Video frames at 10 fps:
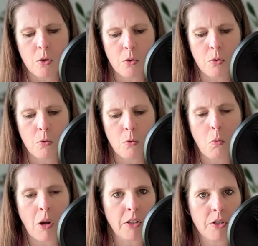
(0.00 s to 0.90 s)
who
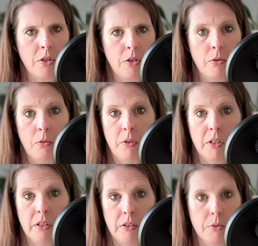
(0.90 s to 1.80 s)
wanted to do
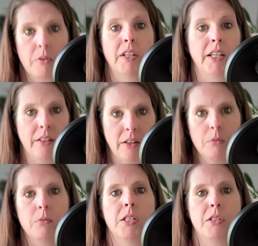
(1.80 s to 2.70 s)
the sort of like,
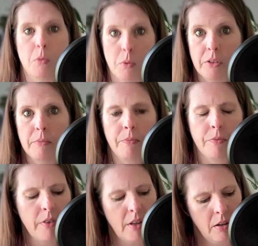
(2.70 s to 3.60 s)
Disney World
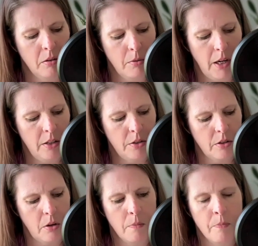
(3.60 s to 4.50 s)
thing, right?
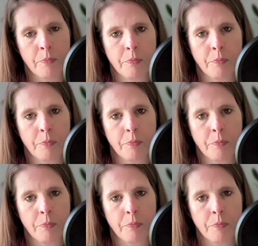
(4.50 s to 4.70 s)
So